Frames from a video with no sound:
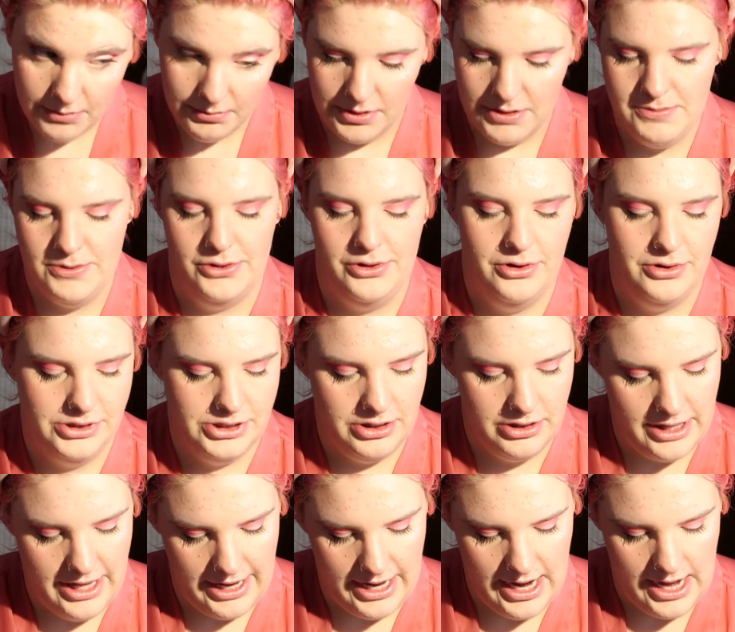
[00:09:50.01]
people always
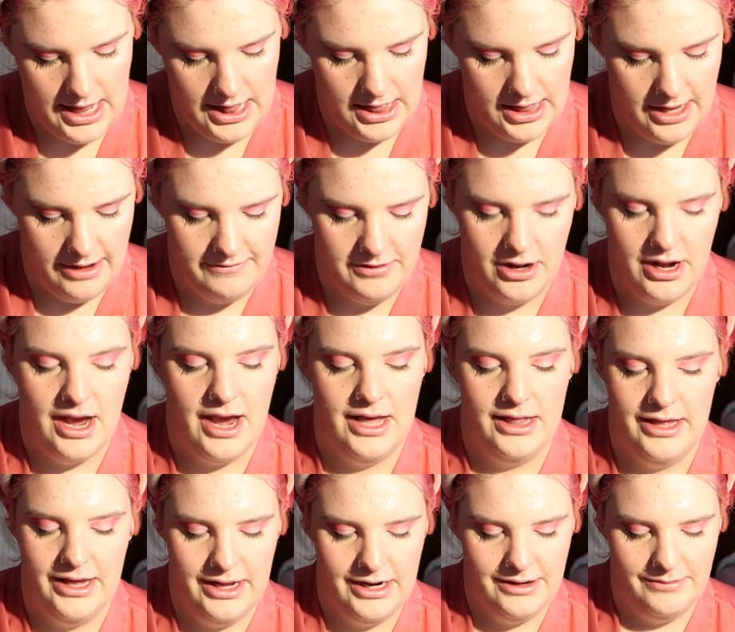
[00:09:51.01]
are like, I love your
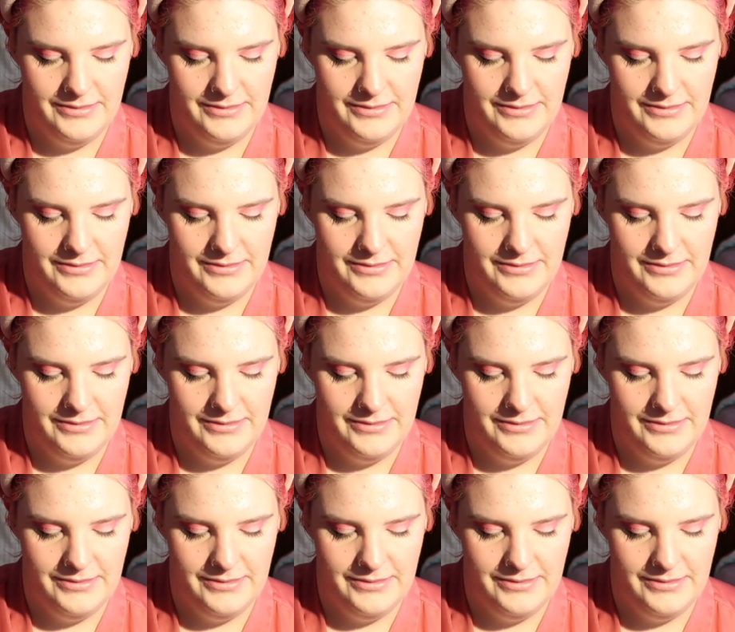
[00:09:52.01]
highlight.